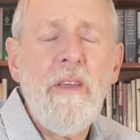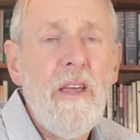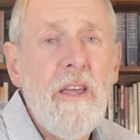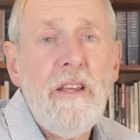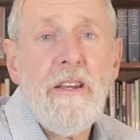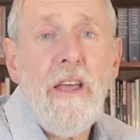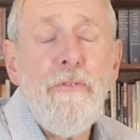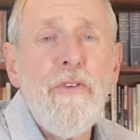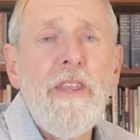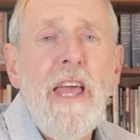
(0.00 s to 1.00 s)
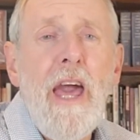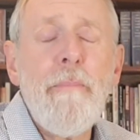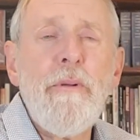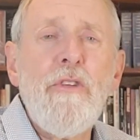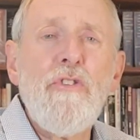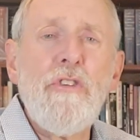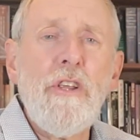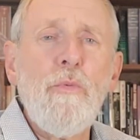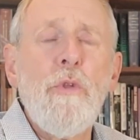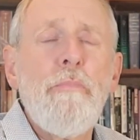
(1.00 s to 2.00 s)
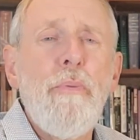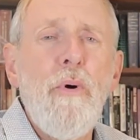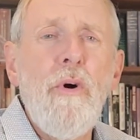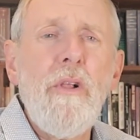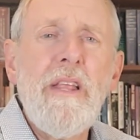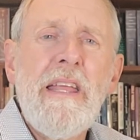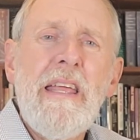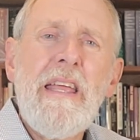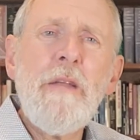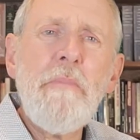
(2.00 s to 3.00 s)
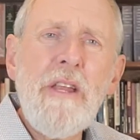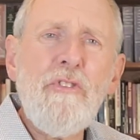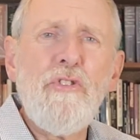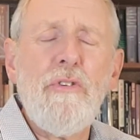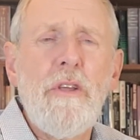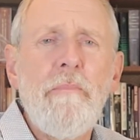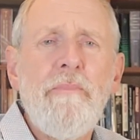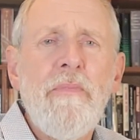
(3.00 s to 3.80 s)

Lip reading: It can definitely happen, as it did with Paul, in ministry.